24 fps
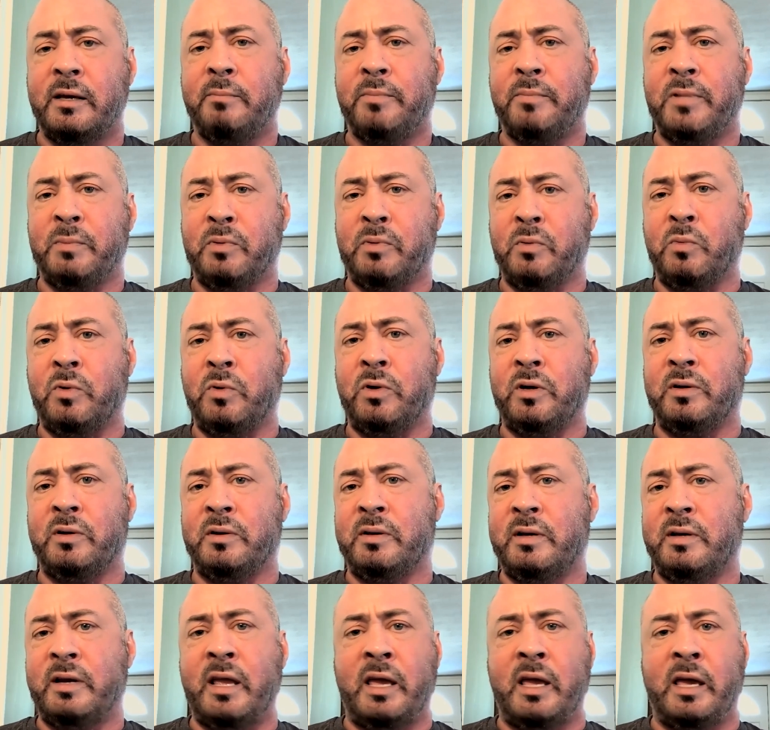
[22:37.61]
People would
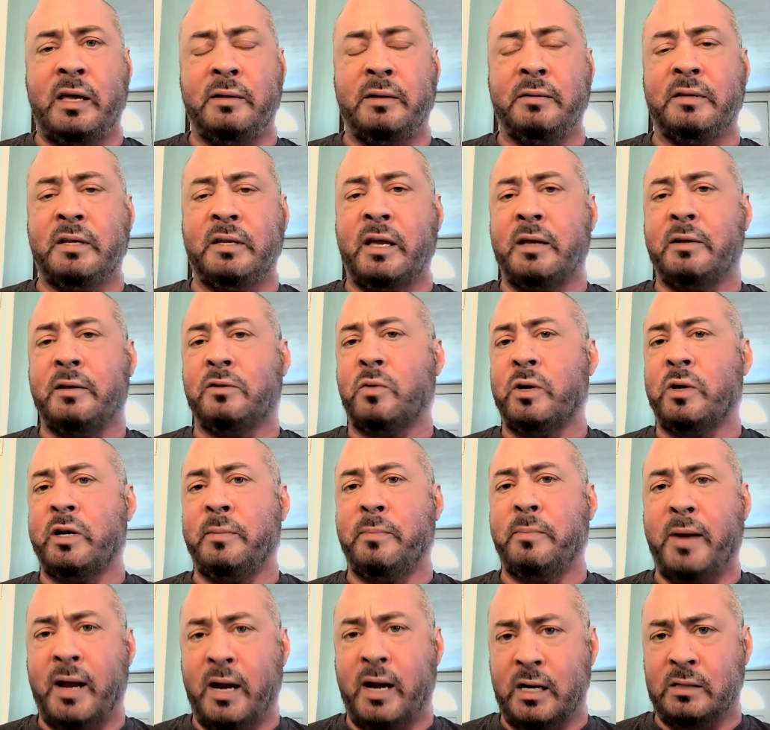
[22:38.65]
gain ten, twenty
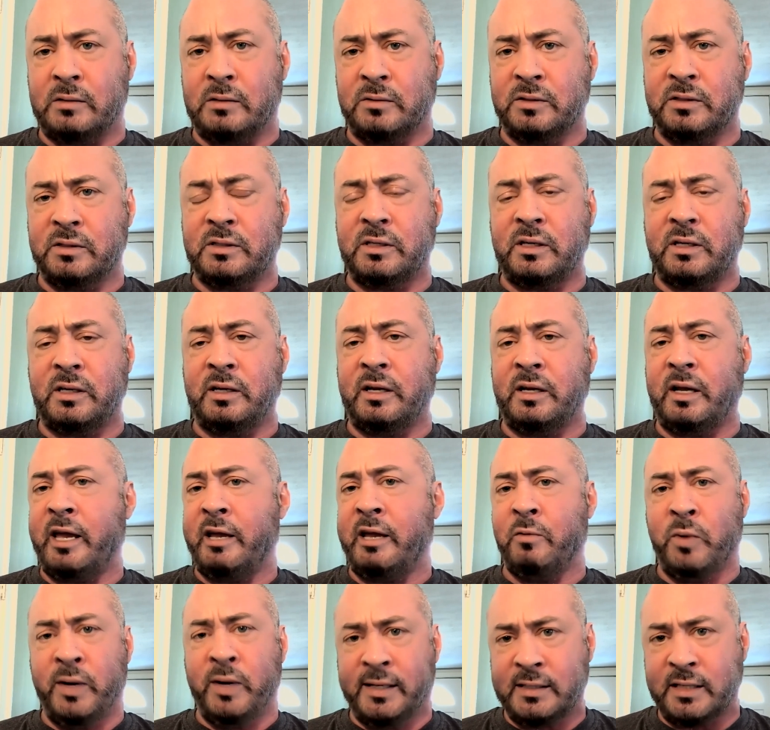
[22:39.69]
pounds in an
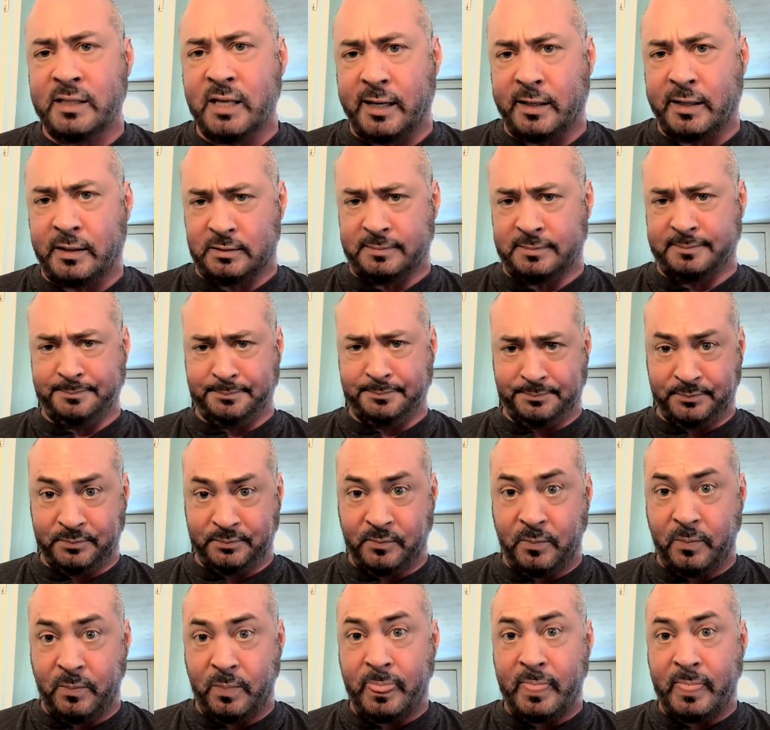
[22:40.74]
eight-week cycle,
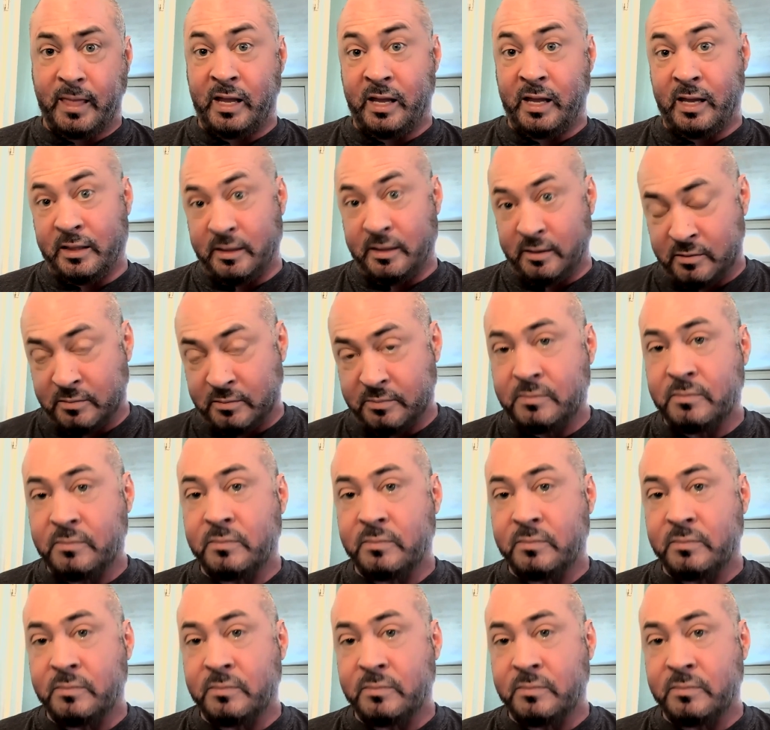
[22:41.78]
and their